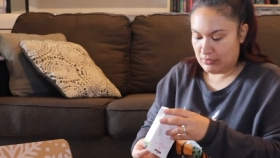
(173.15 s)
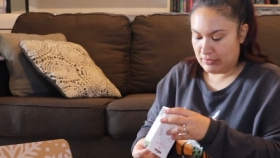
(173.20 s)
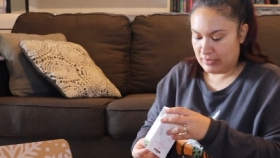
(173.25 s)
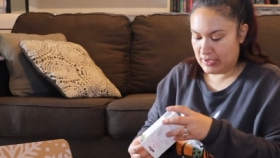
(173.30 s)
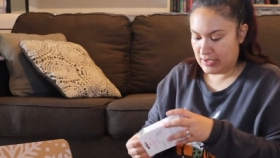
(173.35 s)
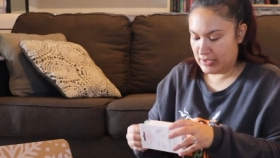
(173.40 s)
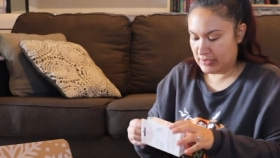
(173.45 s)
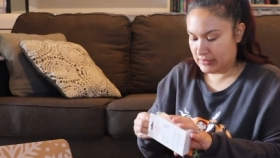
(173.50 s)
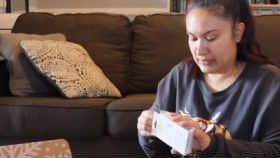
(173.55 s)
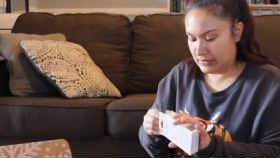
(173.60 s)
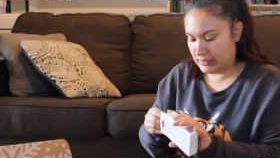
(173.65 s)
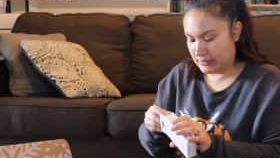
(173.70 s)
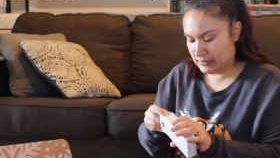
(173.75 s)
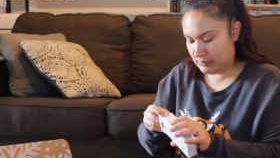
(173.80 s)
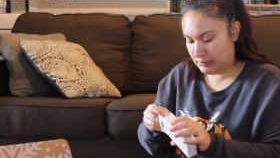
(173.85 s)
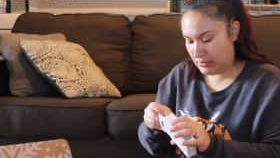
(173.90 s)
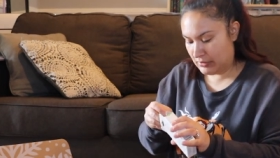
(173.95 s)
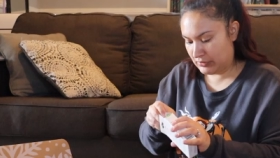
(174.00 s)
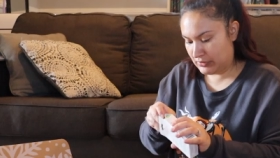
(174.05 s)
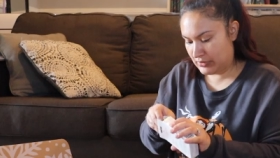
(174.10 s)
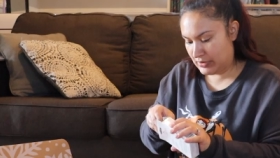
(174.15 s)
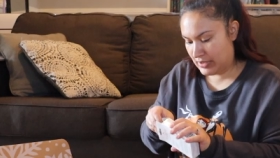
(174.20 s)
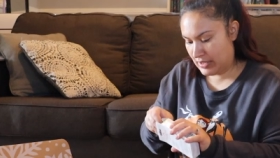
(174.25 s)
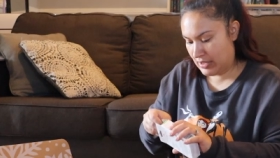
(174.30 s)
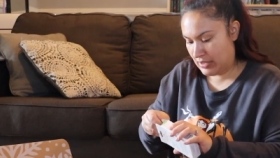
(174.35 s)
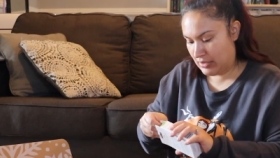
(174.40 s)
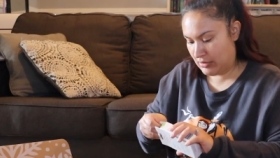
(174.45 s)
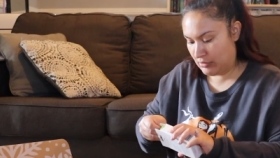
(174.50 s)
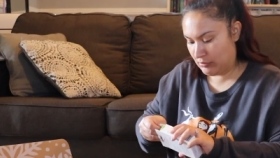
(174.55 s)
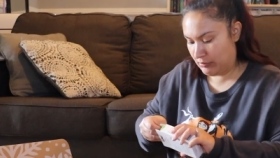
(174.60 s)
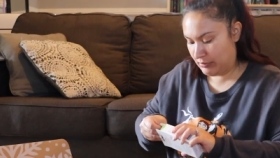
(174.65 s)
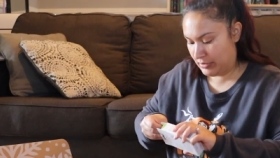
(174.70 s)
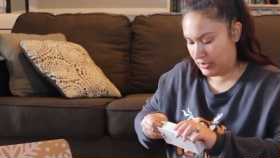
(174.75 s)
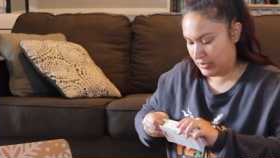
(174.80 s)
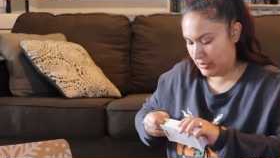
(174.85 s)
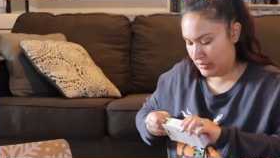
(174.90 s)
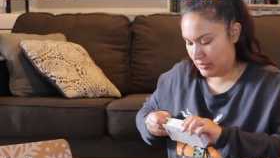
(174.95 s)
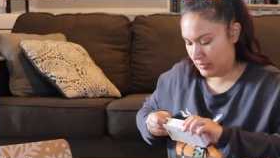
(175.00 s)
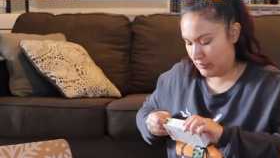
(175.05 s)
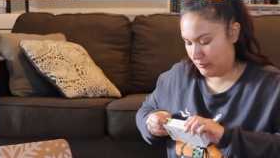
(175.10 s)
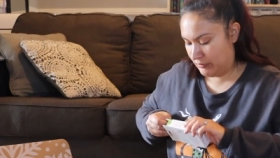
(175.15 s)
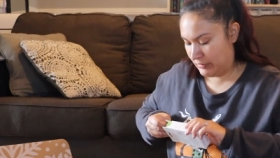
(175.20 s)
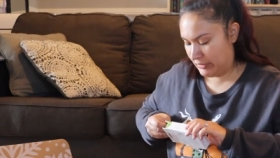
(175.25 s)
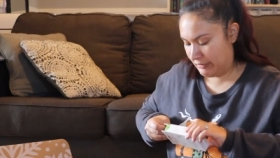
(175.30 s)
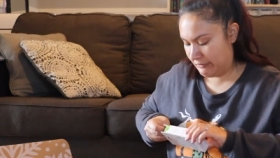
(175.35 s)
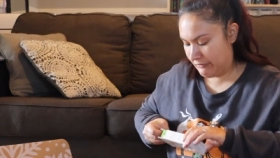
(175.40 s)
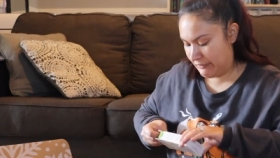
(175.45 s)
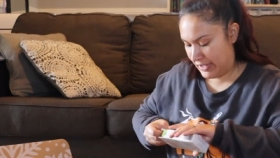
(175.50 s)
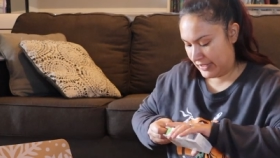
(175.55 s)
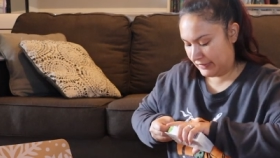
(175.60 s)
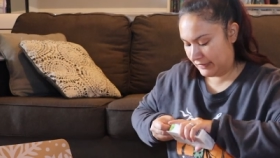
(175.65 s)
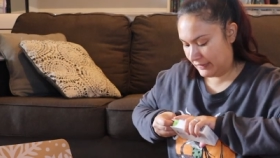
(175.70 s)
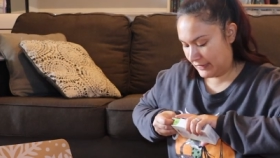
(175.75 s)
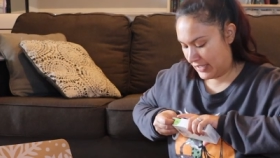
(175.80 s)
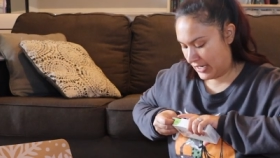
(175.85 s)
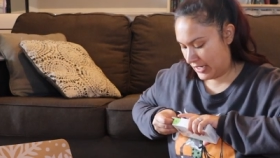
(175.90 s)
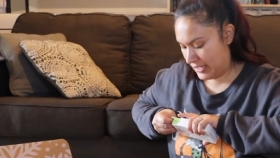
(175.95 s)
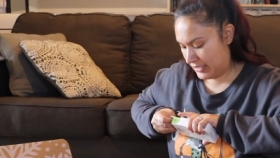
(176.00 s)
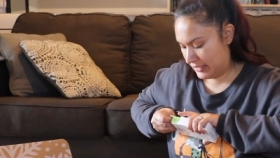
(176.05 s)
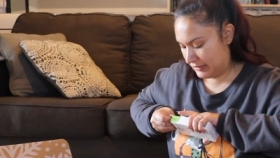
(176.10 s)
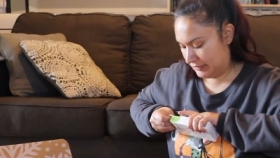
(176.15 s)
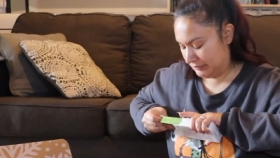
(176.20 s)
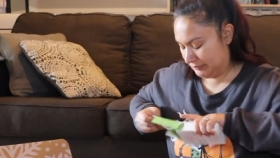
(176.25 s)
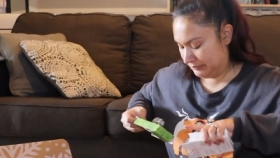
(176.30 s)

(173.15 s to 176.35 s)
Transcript: This is supposed to help prevent that.